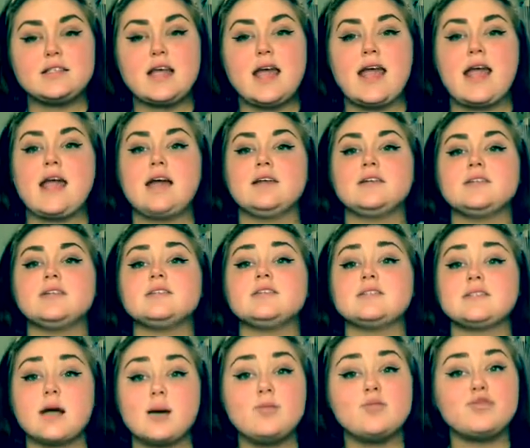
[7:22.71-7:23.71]
and
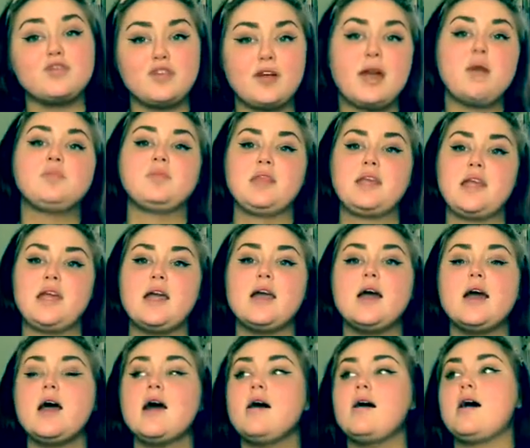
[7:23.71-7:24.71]
some family
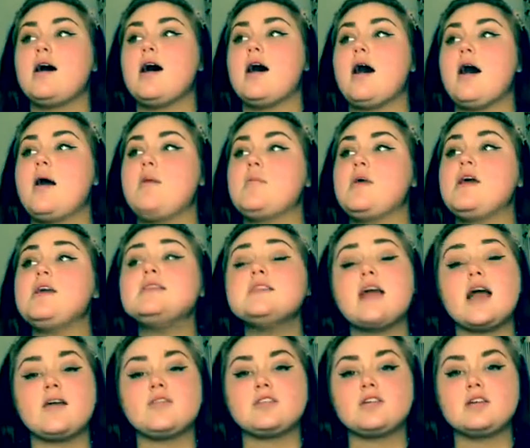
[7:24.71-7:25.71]
in the
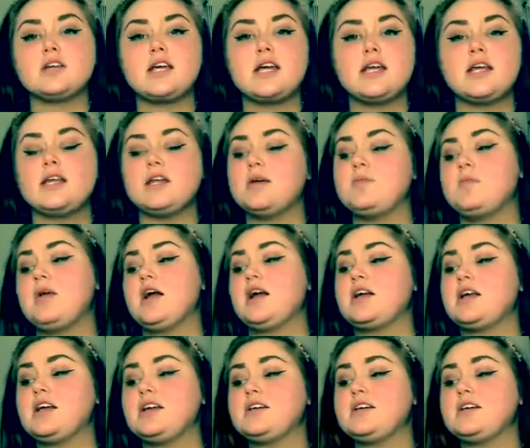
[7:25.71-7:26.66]
African American